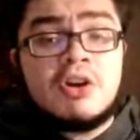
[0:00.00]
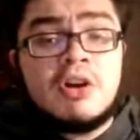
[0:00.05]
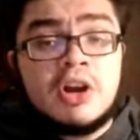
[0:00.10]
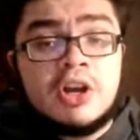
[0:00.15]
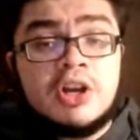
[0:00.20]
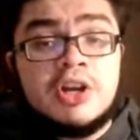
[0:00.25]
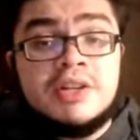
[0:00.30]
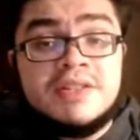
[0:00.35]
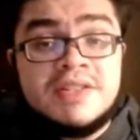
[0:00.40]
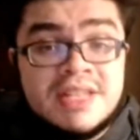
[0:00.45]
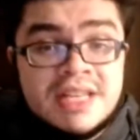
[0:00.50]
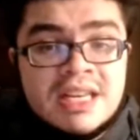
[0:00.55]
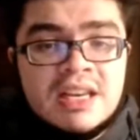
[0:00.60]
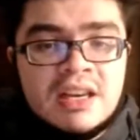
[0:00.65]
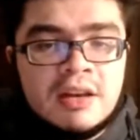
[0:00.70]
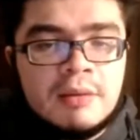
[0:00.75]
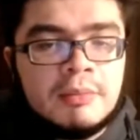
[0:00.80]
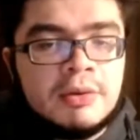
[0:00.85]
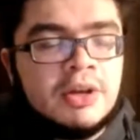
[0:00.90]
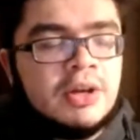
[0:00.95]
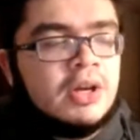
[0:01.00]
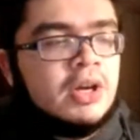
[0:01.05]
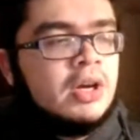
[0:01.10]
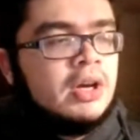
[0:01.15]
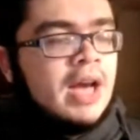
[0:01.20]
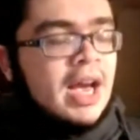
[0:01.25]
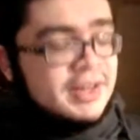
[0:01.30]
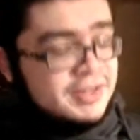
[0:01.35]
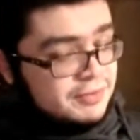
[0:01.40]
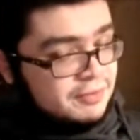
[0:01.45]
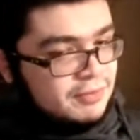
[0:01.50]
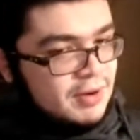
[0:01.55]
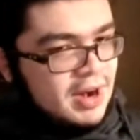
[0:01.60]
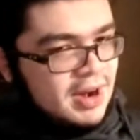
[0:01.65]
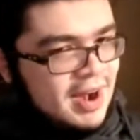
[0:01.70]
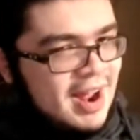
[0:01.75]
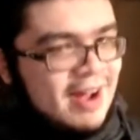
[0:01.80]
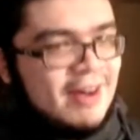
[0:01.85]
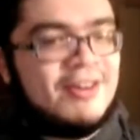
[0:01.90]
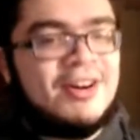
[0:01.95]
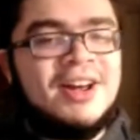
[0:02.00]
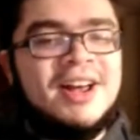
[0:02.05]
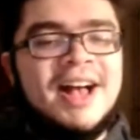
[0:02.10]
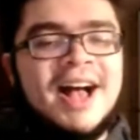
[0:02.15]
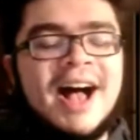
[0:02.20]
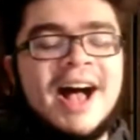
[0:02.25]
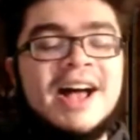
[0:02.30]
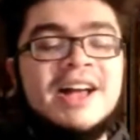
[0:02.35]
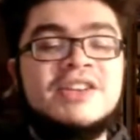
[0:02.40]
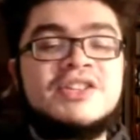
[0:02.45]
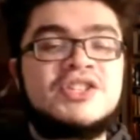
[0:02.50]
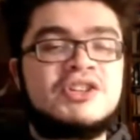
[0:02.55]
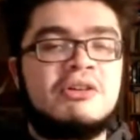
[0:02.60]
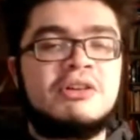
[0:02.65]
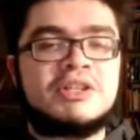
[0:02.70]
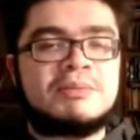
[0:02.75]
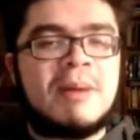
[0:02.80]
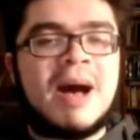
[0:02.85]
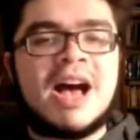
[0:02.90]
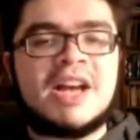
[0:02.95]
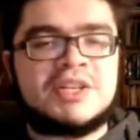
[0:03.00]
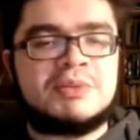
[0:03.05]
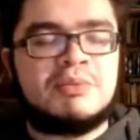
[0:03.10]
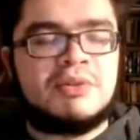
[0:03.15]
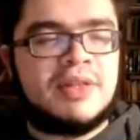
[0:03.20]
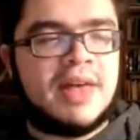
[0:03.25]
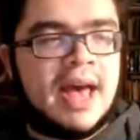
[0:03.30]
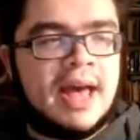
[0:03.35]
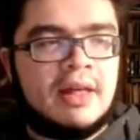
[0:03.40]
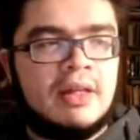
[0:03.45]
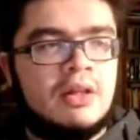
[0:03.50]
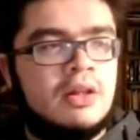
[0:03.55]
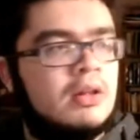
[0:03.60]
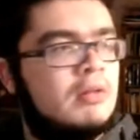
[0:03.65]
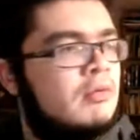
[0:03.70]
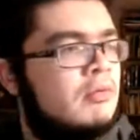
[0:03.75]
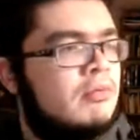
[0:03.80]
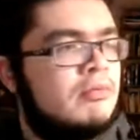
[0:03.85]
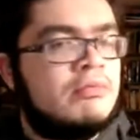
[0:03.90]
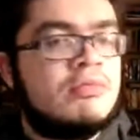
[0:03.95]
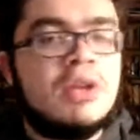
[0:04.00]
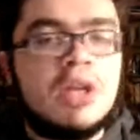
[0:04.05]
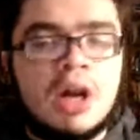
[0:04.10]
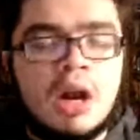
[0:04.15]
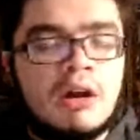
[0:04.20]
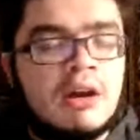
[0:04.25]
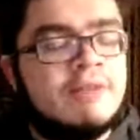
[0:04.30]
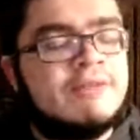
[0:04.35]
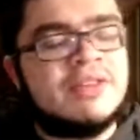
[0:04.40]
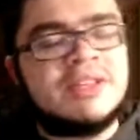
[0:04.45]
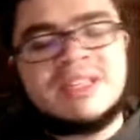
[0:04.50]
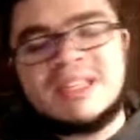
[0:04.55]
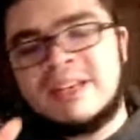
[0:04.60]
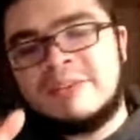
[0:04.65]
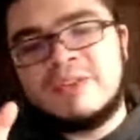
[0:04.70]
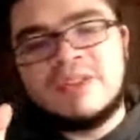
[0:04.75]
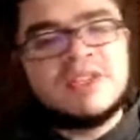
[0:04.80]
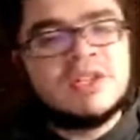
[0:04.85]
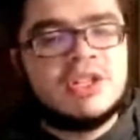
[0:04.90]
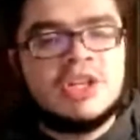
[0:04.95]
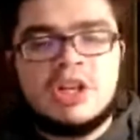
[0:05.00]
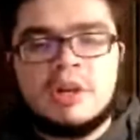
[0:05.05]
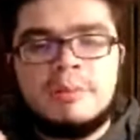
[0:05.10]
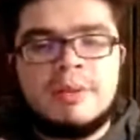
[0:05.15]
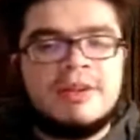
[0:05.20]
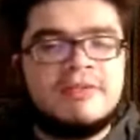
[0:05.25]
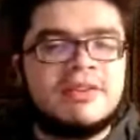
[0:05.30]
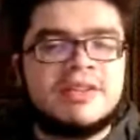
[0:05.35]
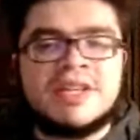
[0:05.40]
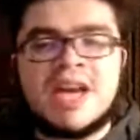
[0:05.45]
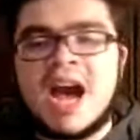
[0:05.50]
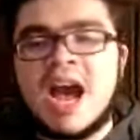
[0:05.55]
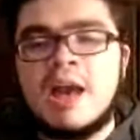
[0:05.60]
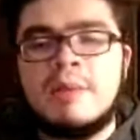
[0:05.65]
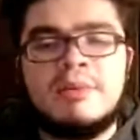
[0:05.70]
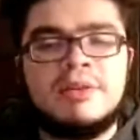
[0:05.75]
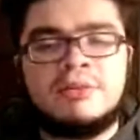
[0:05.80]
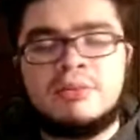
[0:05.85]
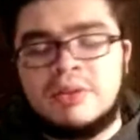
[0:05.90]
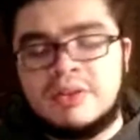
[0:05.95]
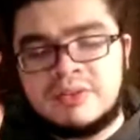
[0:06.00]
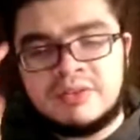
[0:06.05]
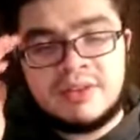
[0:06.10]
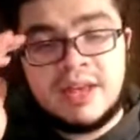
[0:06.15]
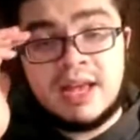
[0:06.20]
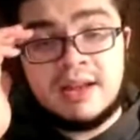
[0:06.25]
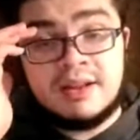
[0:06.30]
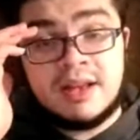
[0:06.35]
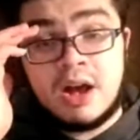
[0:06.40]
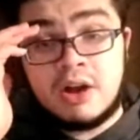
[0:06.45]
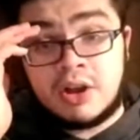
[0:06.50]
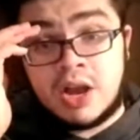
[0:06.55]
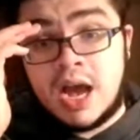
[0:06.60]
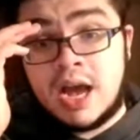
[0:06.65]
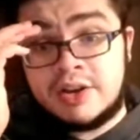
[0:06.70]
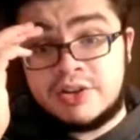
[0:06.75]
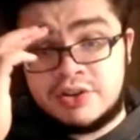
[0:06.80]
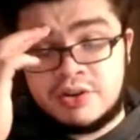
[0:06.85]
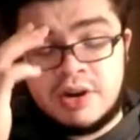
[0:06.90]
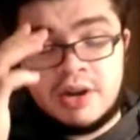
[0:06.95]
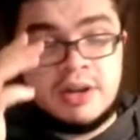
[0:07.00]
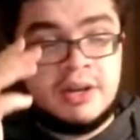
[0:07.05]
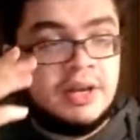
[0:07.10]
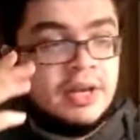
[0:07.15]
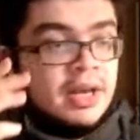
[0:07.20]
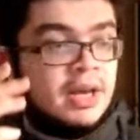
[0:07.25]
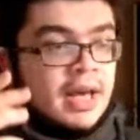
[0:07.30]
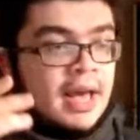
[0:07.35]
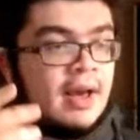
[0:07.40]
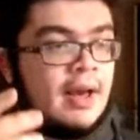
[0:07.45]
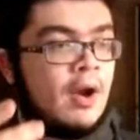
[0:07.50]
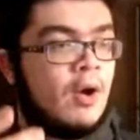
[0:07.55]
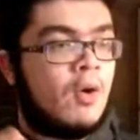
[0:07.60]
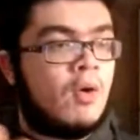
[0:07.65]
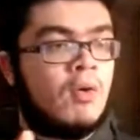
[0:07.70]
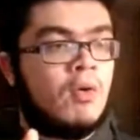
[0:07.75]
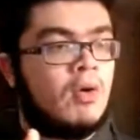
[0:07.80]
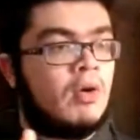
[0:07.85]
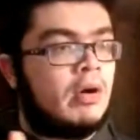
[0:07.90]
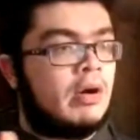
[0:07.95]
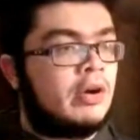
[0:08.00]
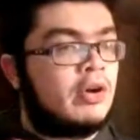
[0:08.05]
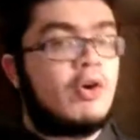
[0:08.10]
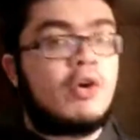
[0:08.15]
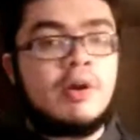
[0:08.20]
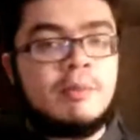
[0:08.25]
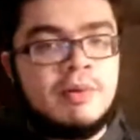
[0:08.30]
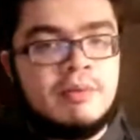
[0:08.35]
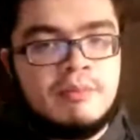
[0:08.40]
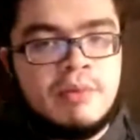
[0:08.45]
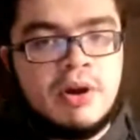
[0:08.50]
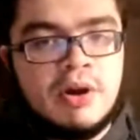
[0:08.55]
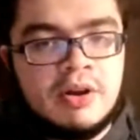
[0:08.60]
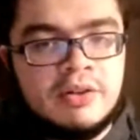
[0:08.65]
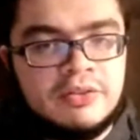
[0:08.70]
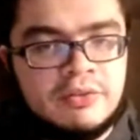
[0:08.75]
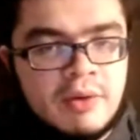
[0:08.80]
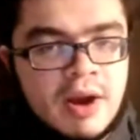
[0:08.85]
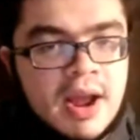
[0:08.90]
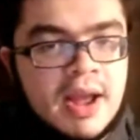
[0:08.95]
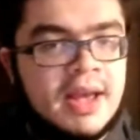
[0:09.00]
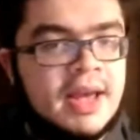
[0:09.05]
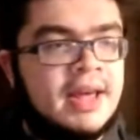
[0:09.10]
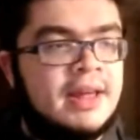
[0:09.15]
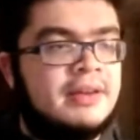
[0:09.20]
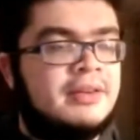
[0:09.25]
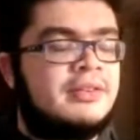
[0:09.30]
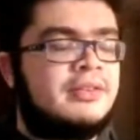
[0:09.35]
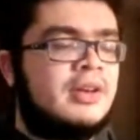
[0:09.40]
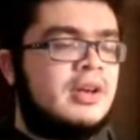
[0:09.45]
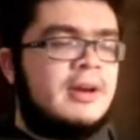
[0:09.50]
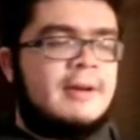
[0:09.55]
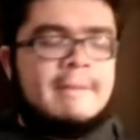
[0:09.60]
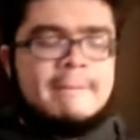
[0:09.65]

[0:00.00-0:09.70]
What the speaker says: are a good team as of right now. So it's possible that, you know, if it's a little bit of a tie between Sandy Alcantara or Corbin Burns, right? And,